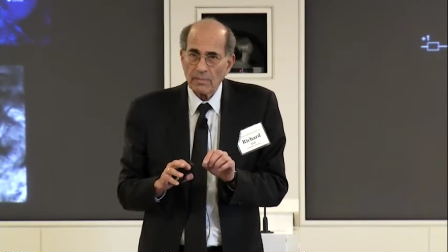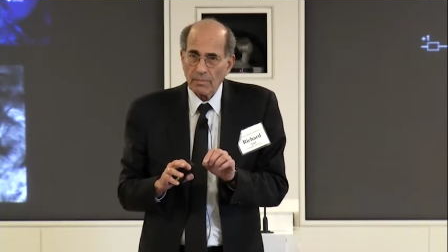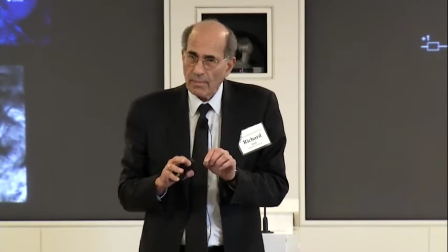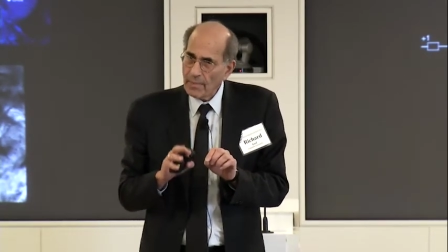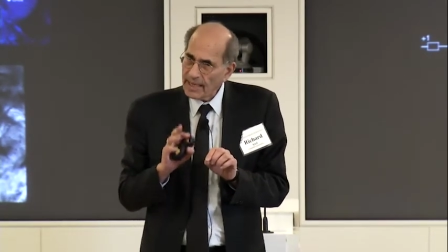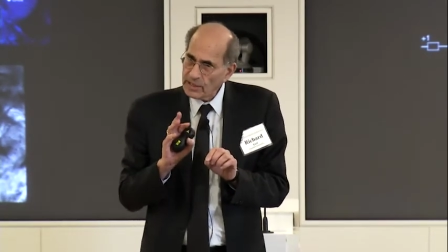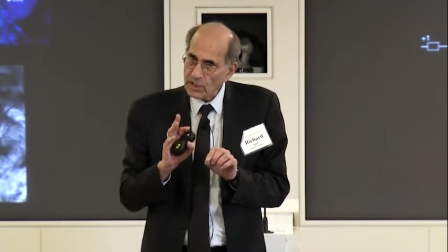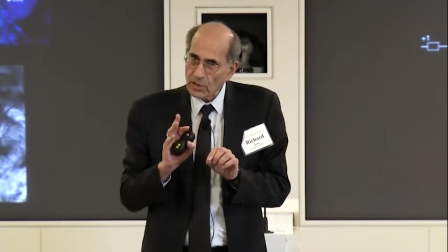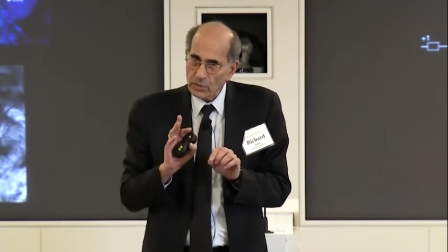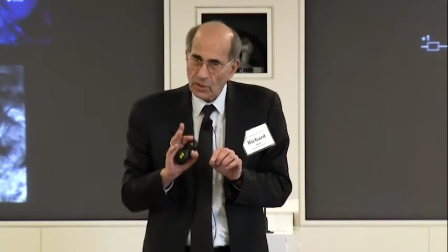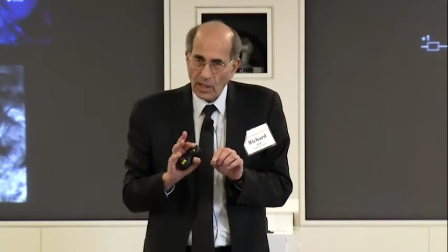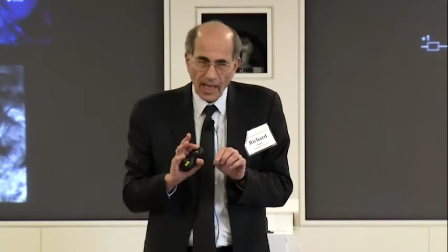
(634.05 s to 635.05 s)
Mice
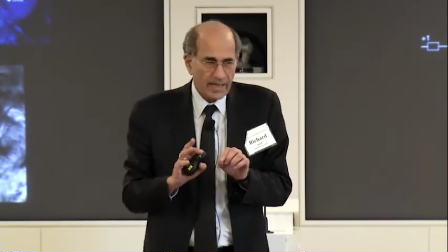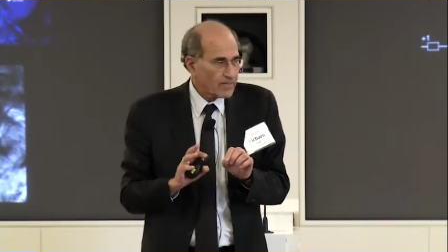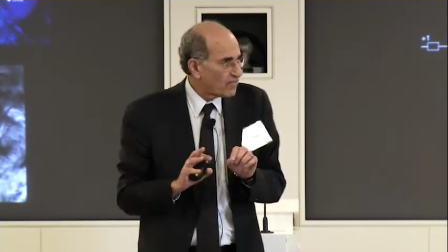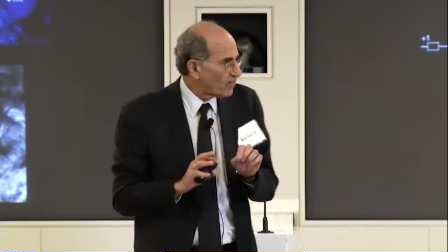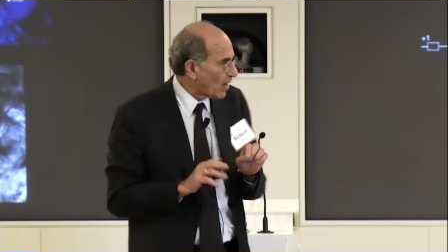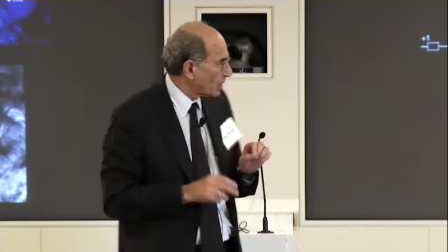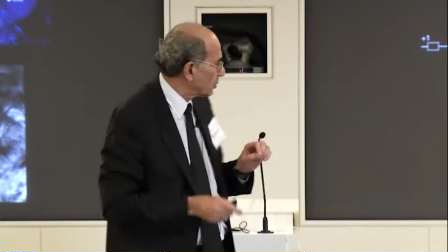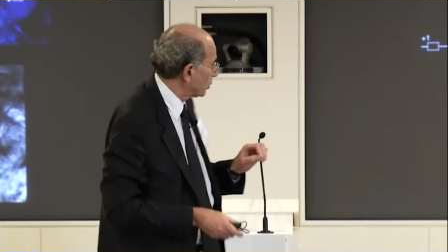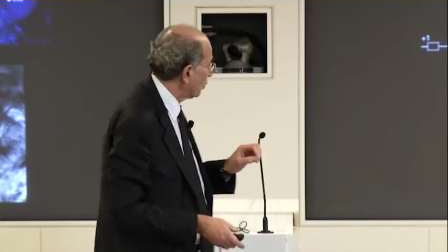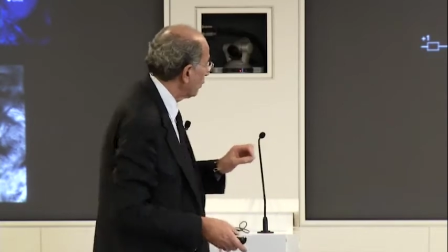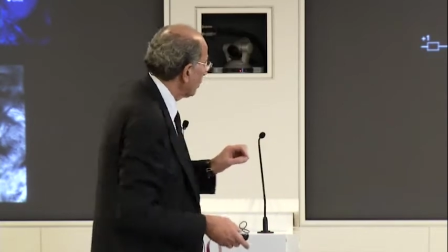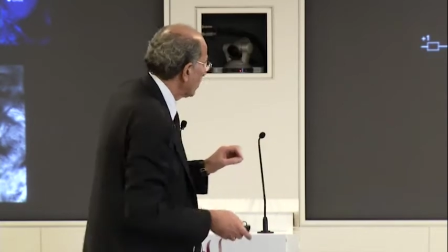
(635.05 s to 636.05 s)
don't like
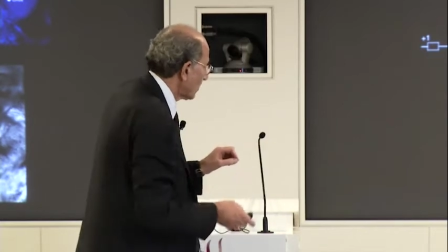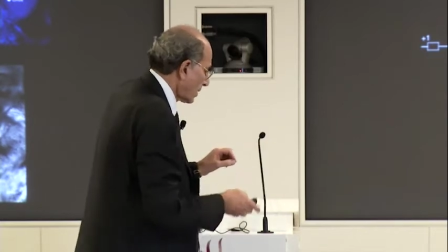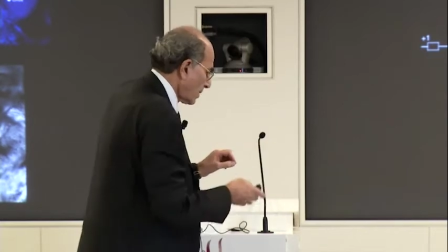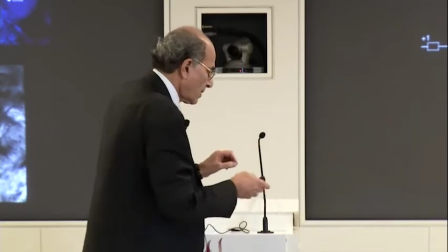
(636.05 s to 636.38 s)
fox urine.